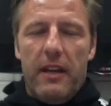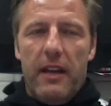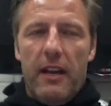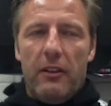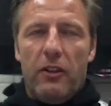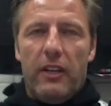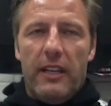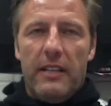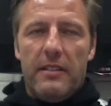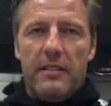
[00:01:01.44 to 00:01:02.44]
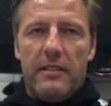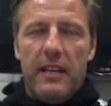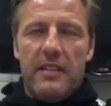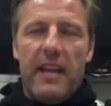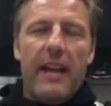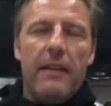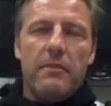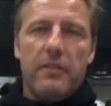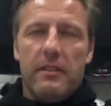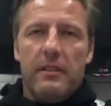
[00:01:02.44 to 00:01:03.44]
look at his
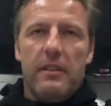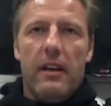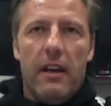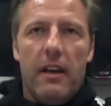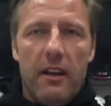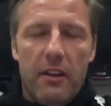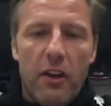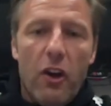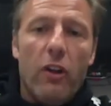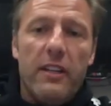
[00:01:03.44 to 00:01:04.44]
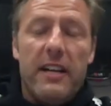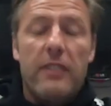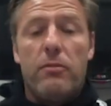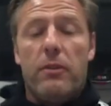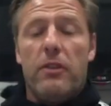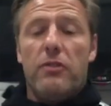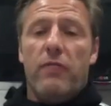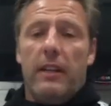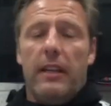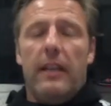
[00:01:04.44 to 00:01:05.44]
games and all his attributes,
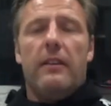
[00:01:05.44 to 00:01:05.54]
really.